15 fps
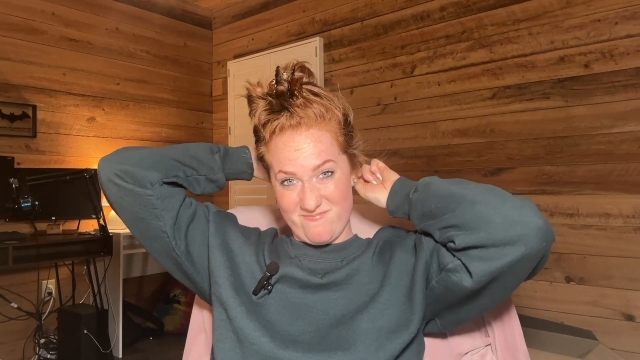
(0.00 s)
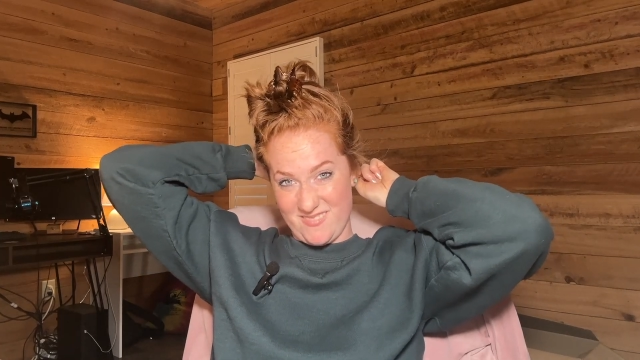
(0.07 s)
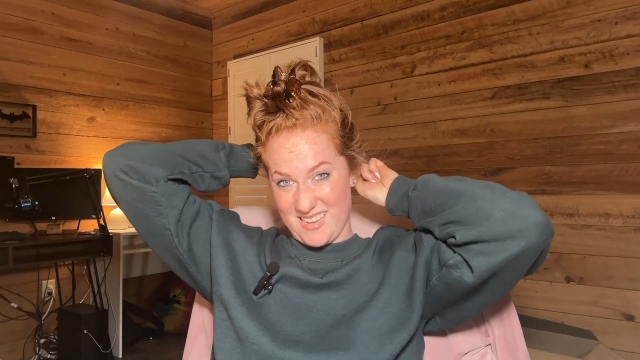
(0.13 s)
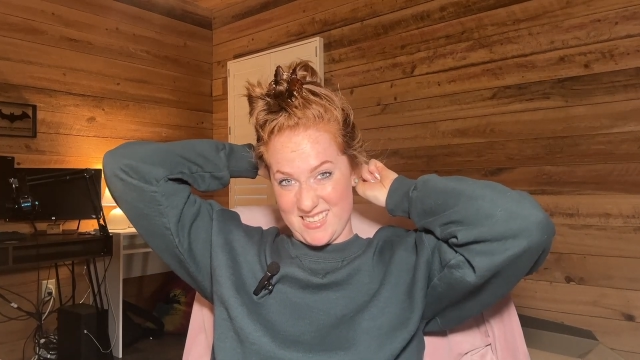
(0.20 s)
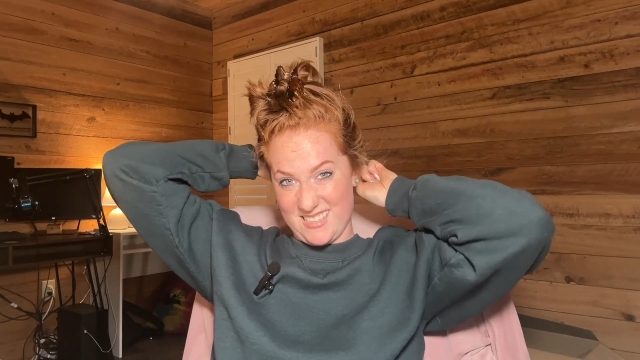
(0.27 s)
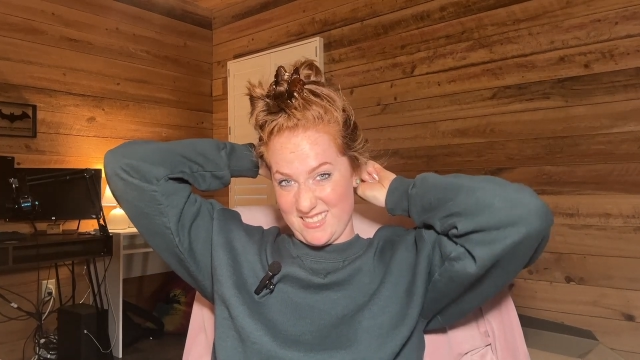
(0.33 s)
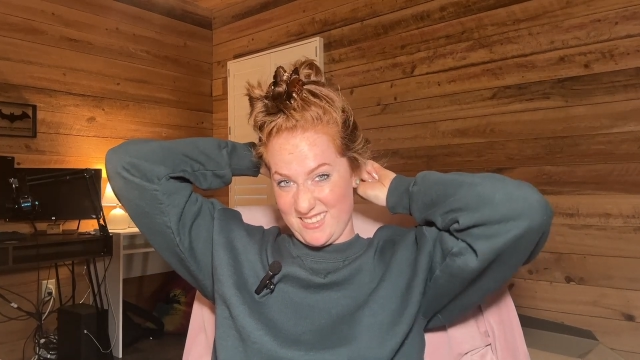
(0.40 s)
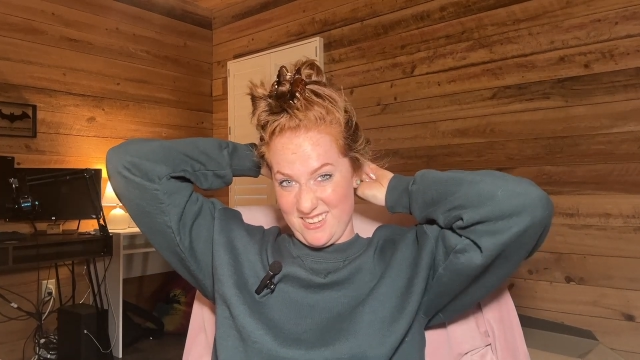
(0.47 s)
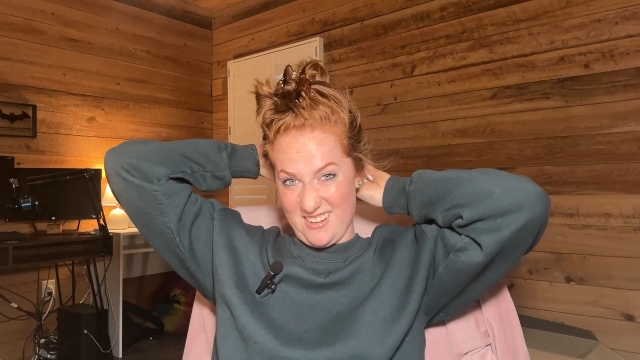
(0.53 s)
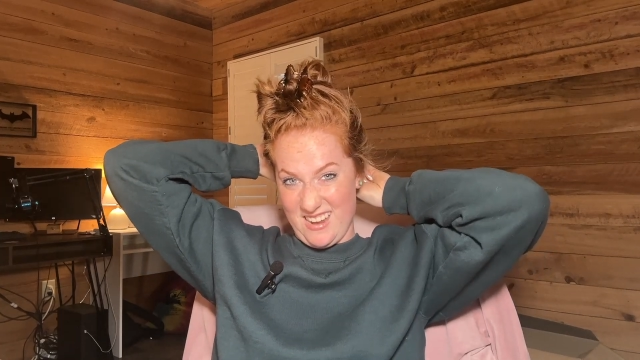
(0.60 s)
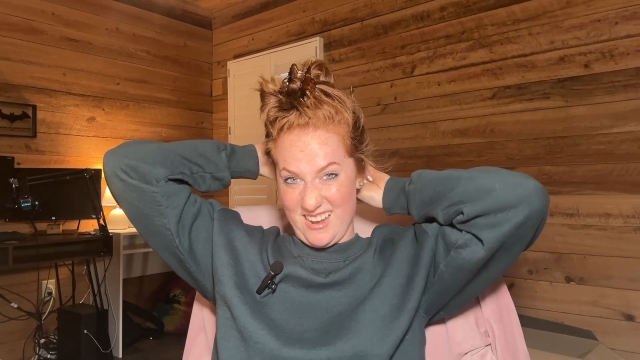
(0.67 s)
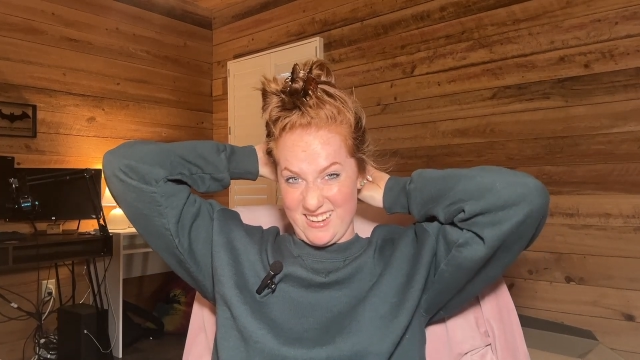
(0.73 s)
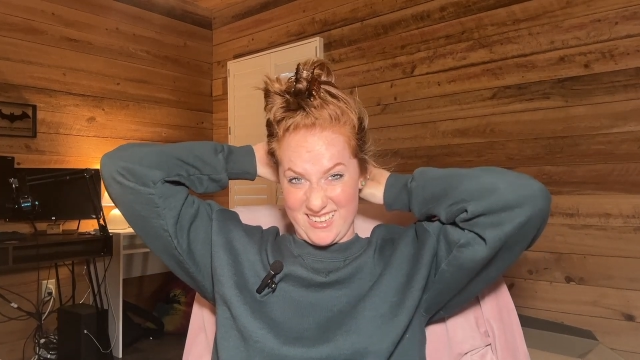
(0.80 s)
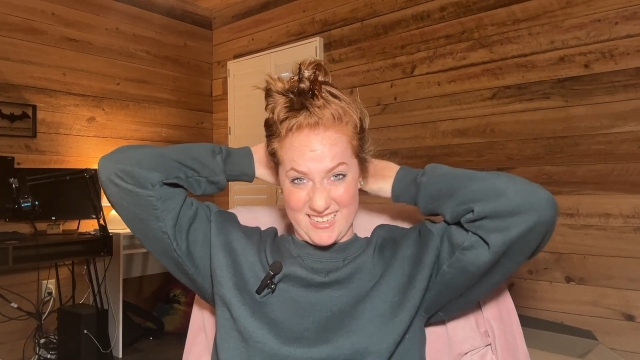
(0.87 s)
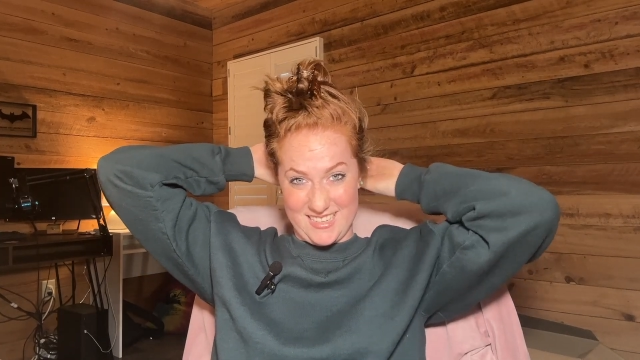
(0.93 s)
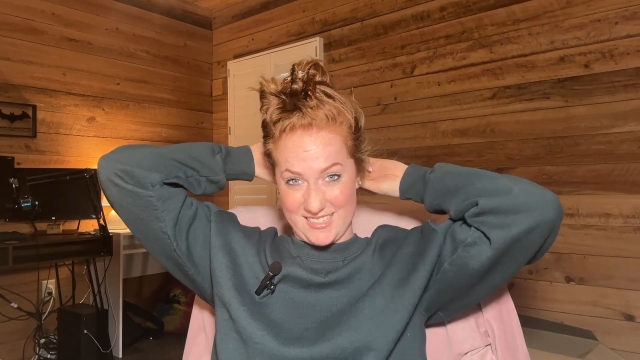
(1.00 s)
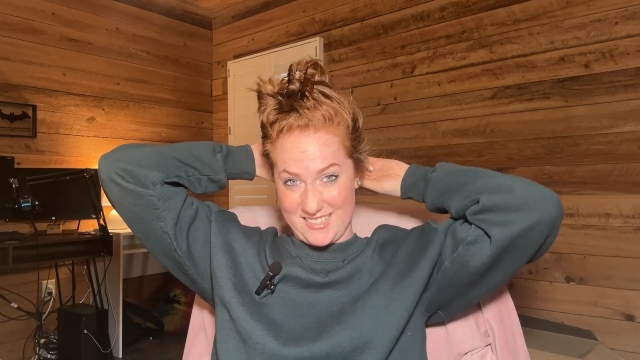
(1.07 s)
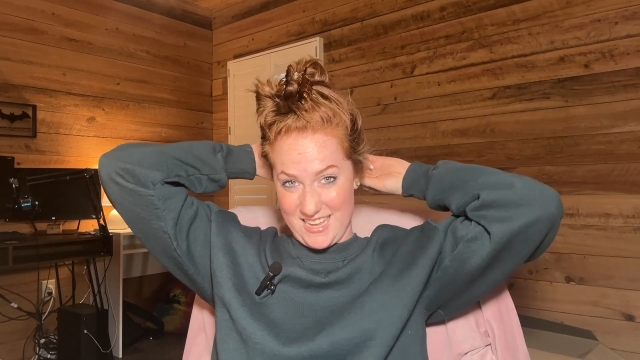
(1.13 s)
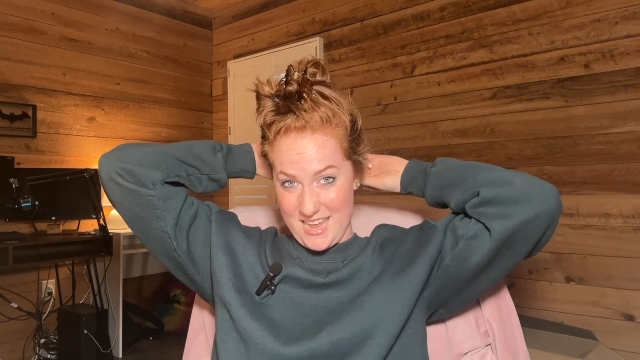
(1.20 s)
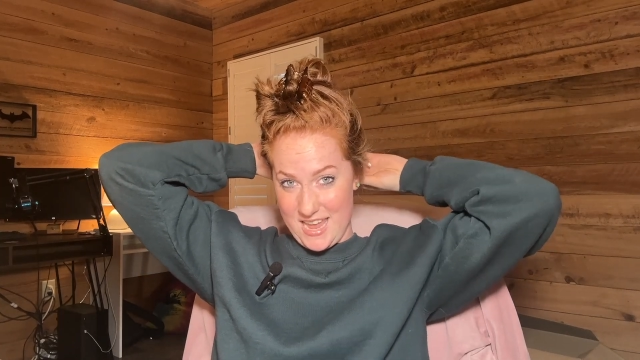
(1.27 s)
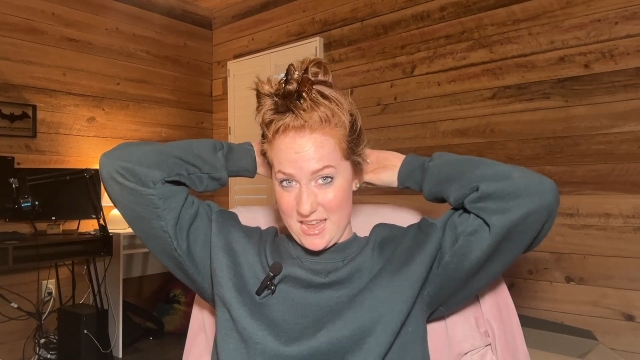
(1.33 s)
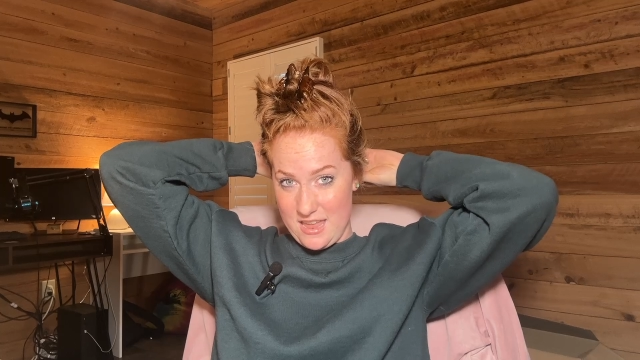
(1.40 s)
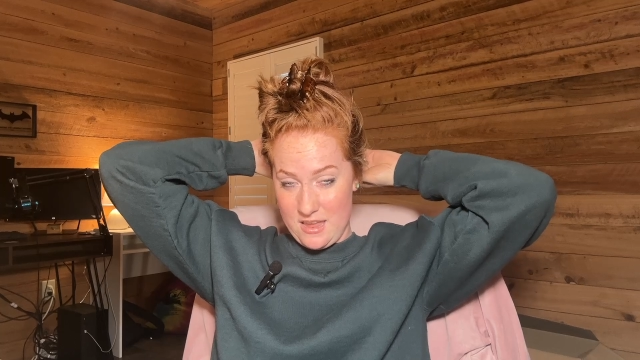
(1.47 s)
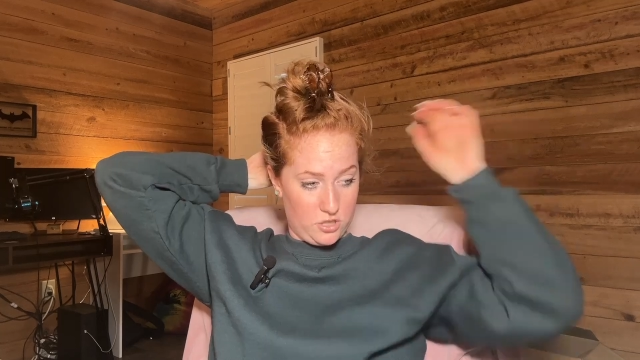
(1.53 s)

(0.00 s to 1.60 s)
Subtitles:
because you're not going to see it.